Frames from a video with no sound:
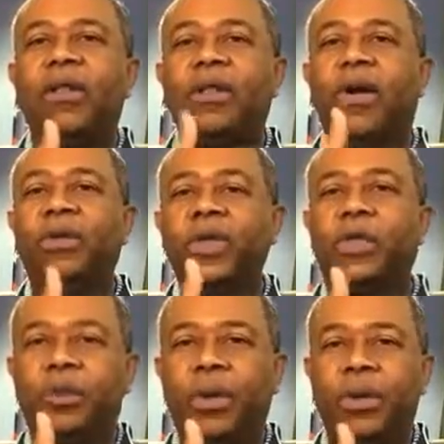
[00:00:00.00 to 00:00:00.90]
those
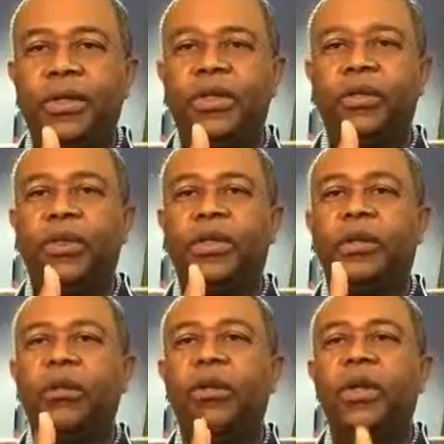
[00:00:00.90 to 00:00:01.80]
experiences with
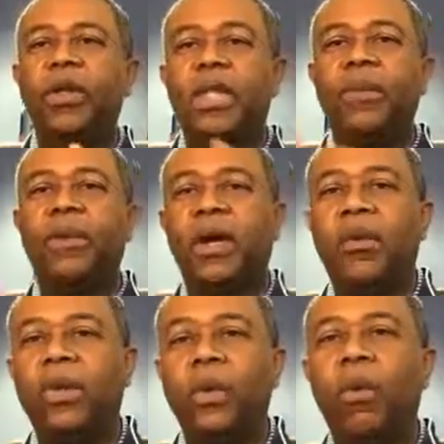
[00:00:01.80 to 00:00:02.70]
you. They
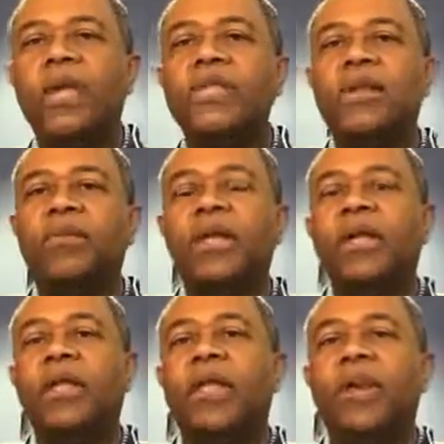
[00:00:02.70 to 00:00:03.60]
become your wisdom.
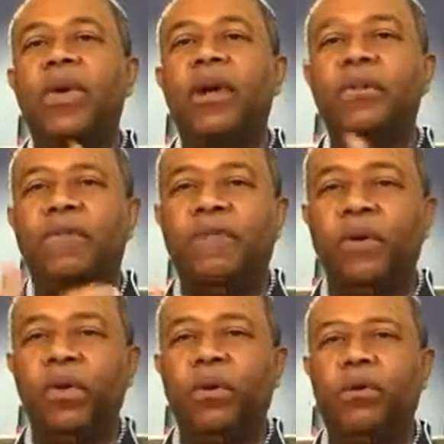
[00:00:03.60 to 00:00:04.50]
They become the
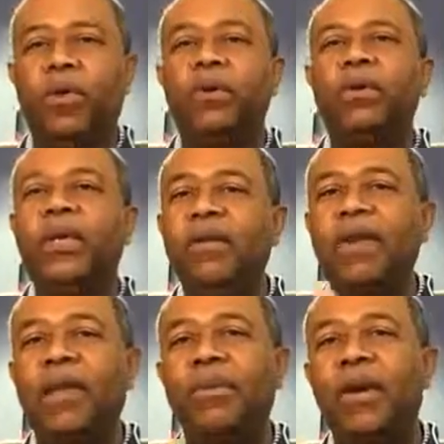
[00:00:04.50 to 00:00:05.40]
fuel for you
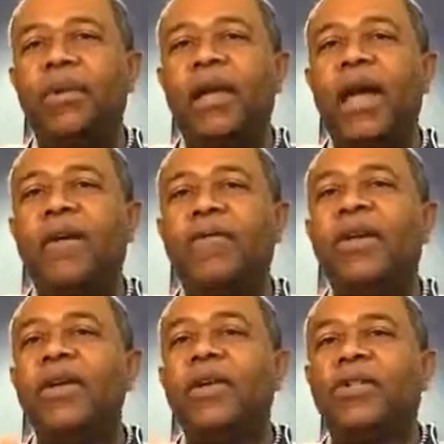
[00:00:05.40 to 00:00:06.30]
living a better life
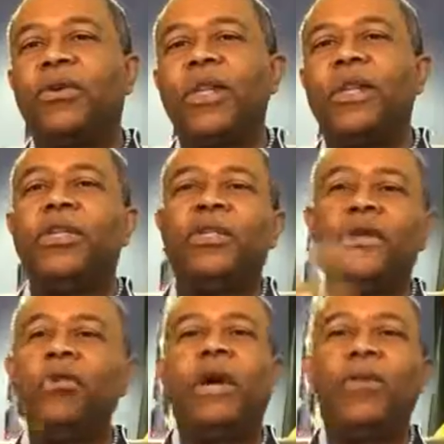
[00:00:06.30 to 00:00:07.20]
so that
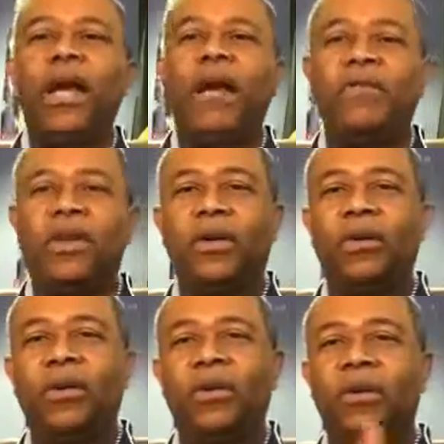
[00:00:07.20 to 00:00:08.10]
you don't have to go
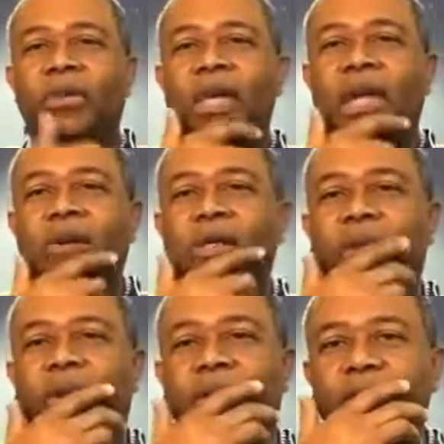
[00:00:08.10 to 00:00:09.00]
through those same
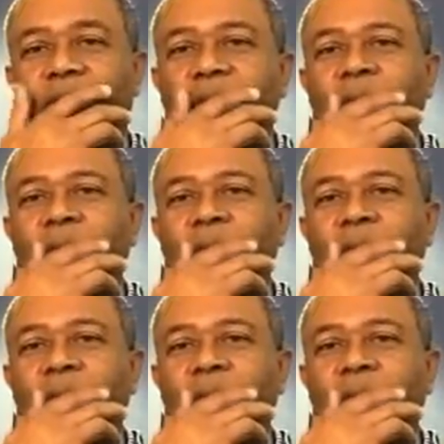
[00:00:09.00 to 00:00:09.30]
experiences.